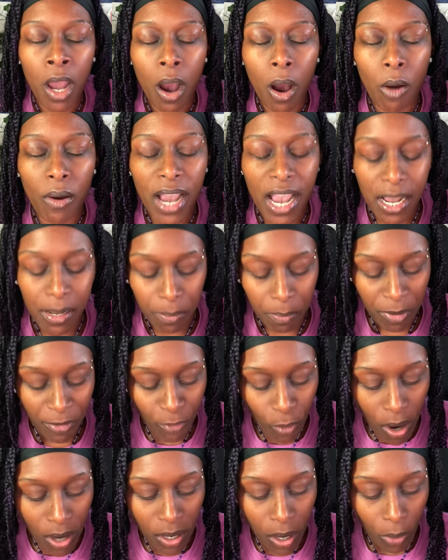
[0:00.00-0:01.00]
Okay,
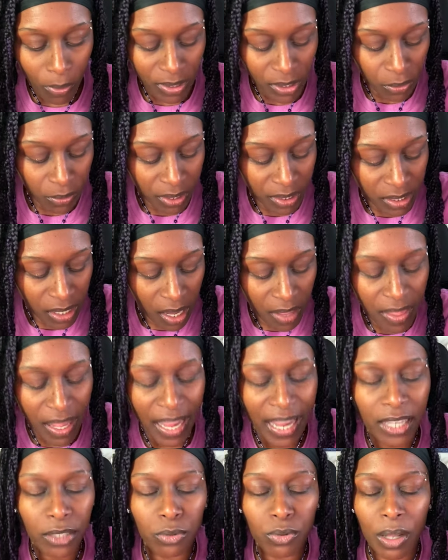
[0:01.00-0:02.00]
before I go into these other
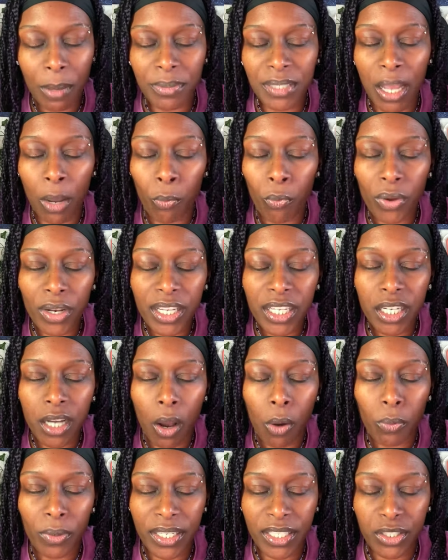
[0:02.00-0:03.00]
angel numbers, I want to
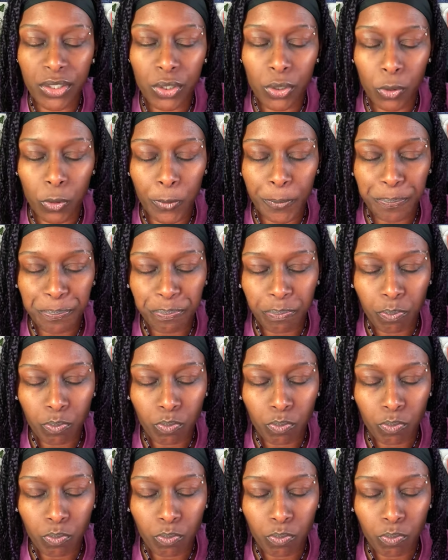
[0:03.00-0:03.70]
go into,